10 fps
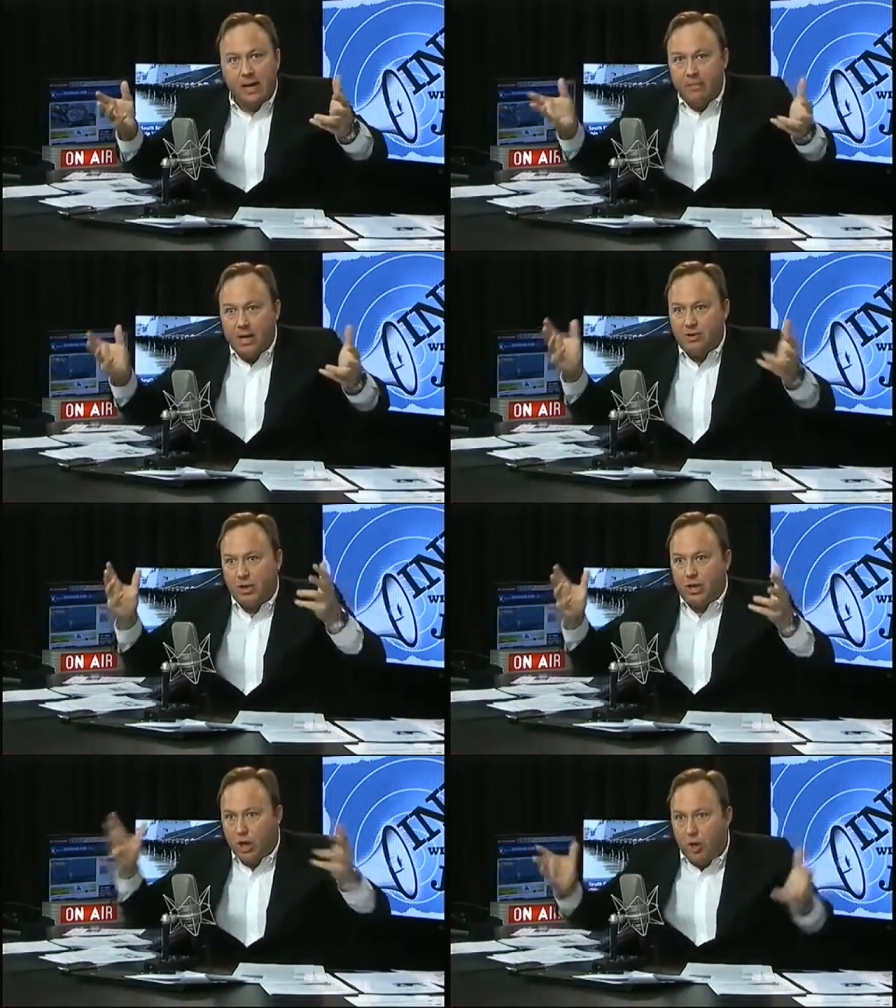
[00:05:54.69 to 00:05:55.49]
I mean, it's
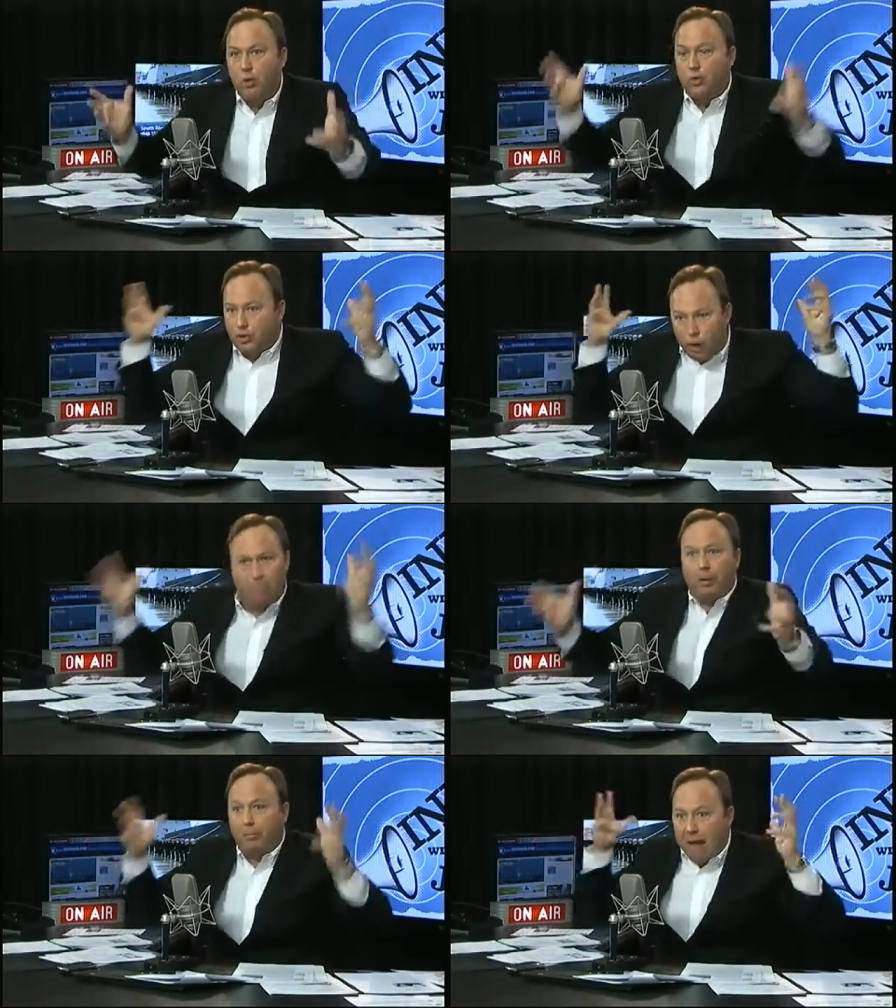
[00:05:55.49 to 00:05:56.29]
a huge
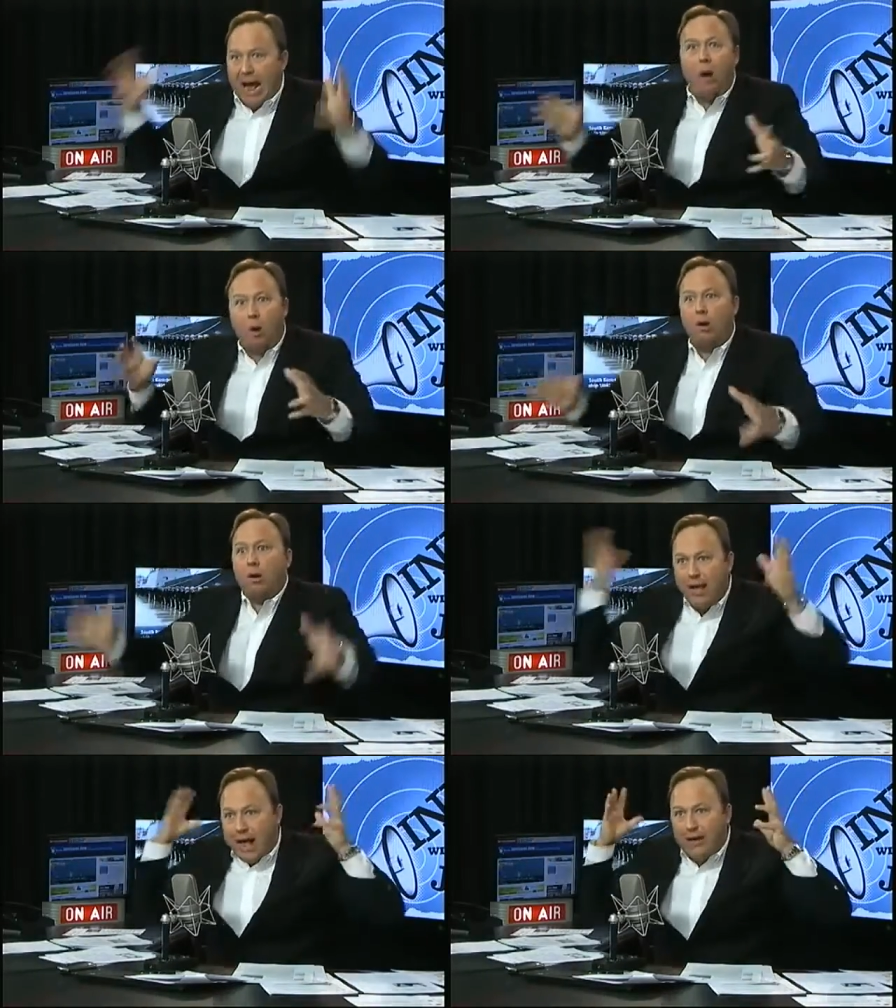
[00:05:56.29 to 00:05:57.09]

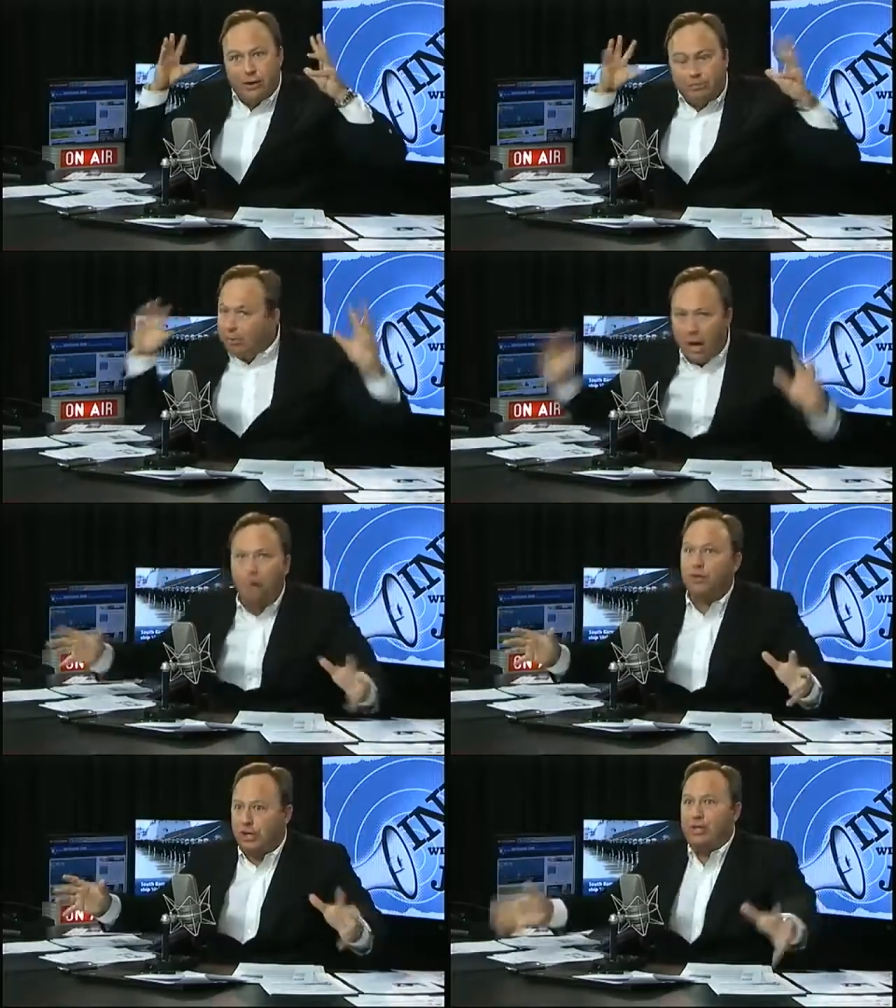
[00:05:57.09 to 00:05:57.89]
superpower
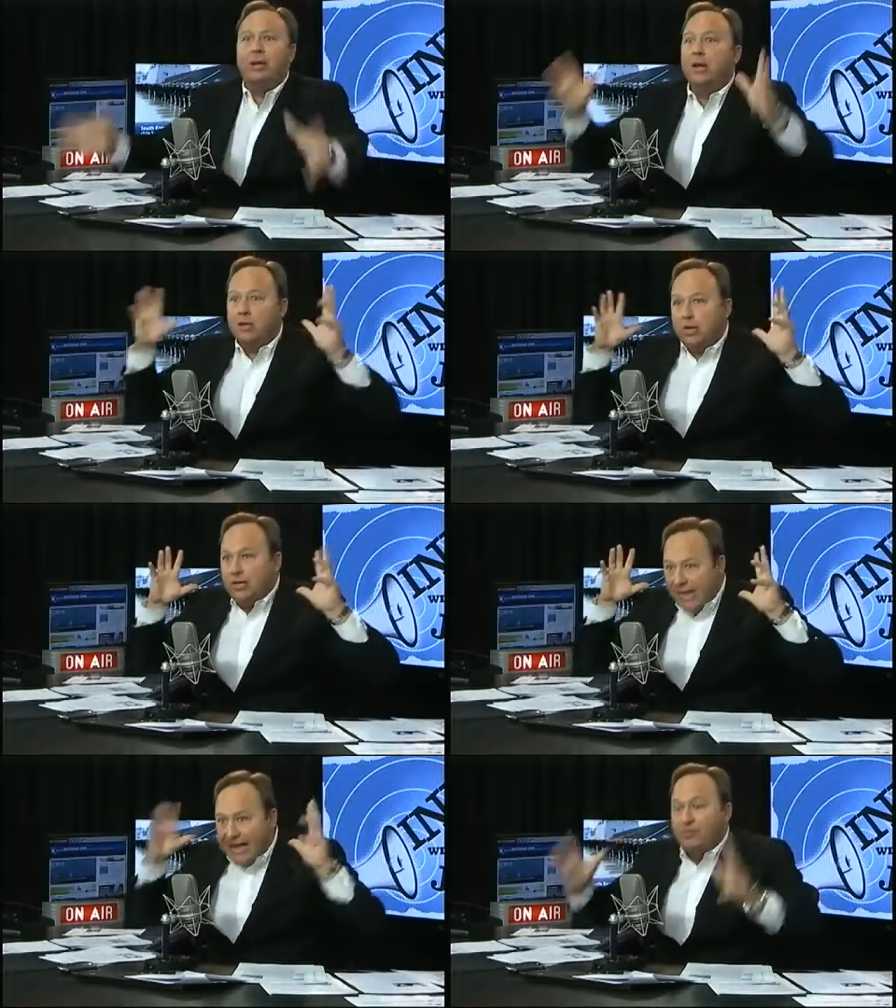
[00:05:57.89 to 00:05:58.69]
explosion
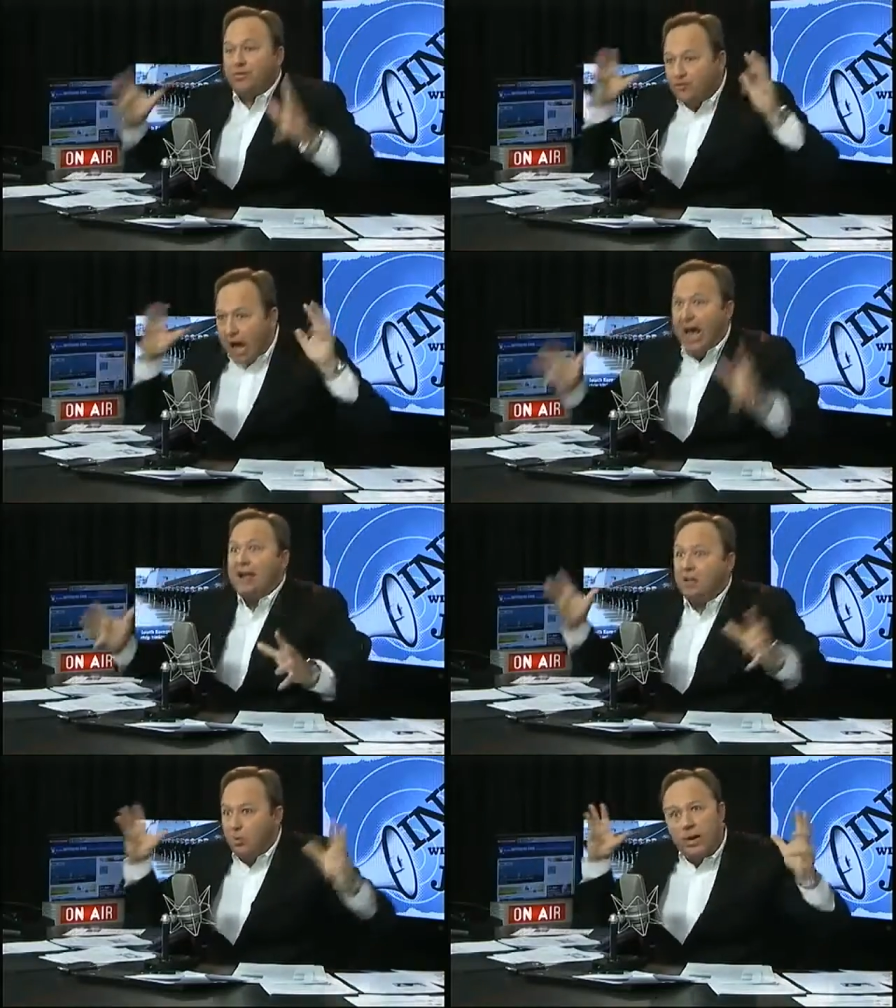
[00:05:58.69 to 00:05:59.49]
inside the